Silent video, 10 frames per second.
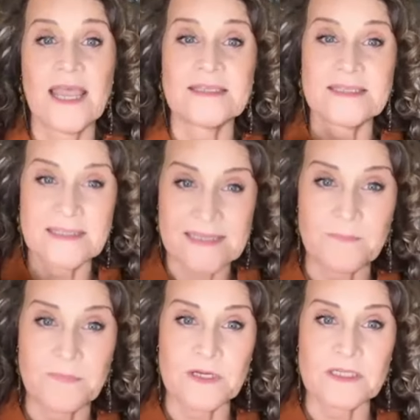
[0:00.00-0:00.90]
and
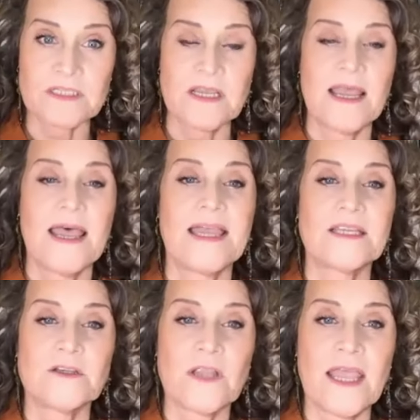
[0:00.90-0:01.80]
separate.
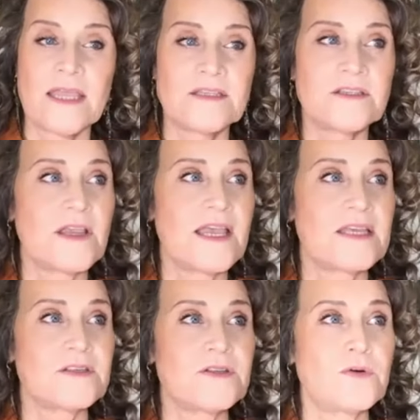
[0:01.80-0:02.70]
And
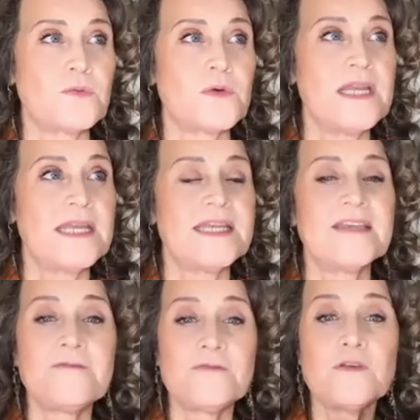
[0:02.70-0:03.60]
as though
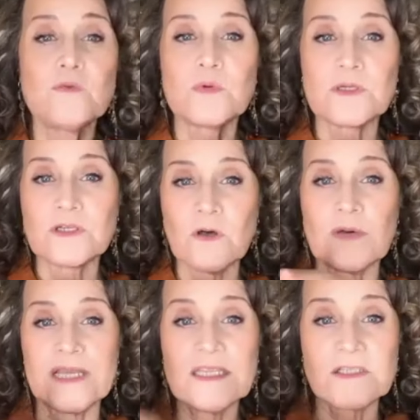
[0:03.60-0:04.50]
if you were to
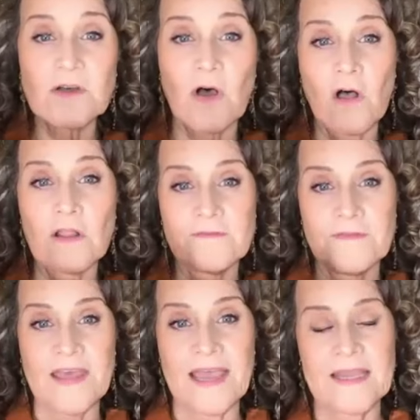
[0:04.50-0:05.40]
go into all of
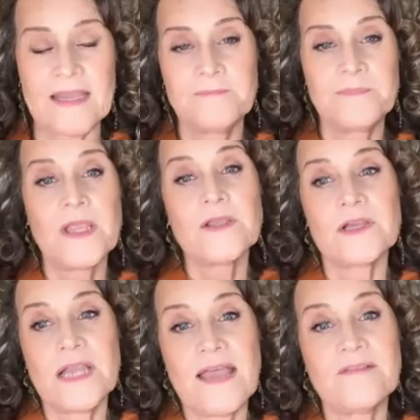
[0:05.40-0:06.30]
that,
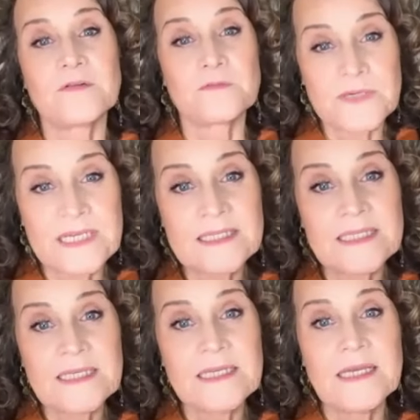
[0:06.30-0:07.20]
you're going to have a
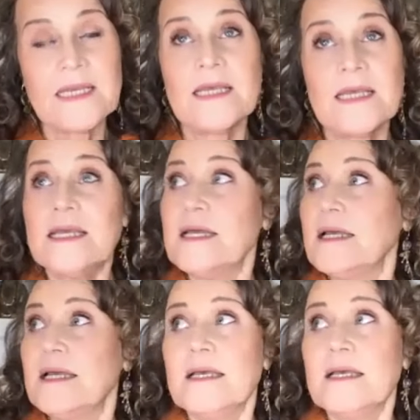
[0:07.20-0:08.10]
really
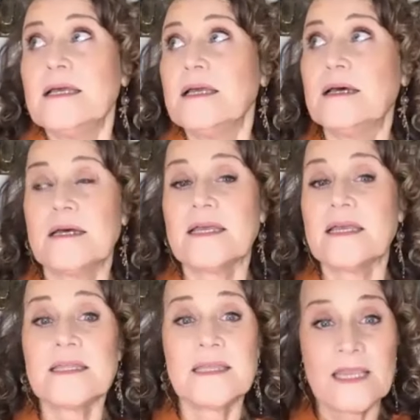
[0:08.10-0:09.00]

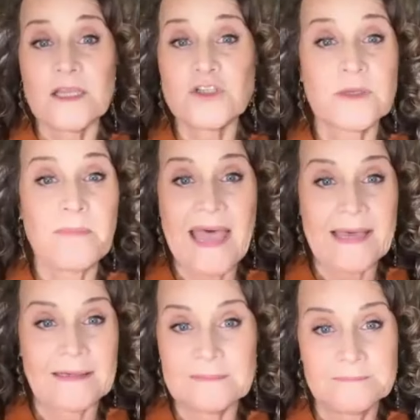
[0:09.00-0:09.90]
engaging
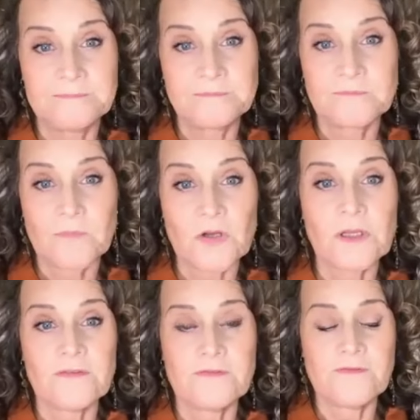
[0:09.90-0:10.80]
battle. You're
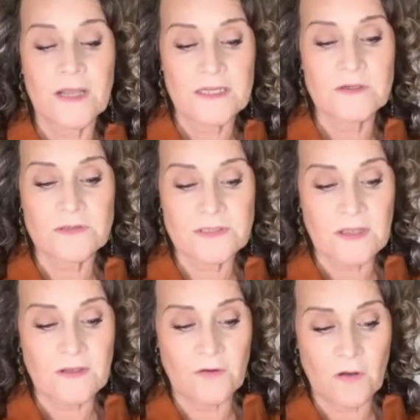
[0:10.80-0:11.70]
going to find
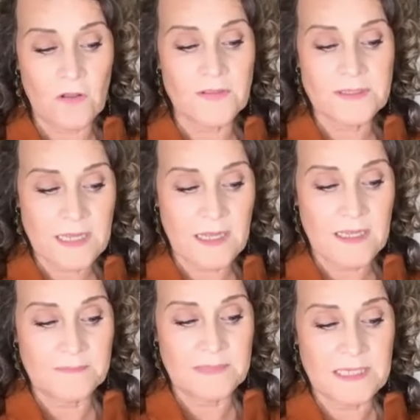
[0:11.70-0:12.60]
yourself all the
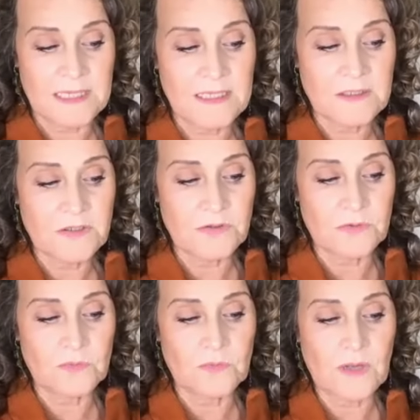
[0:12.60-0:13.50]
time needing
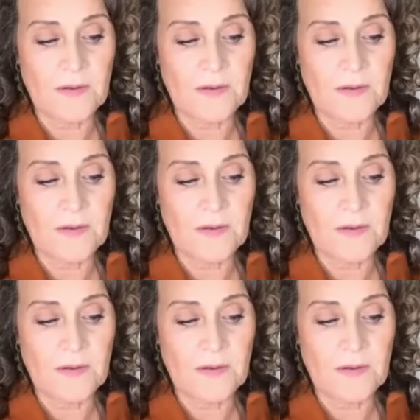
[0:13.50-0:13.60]
to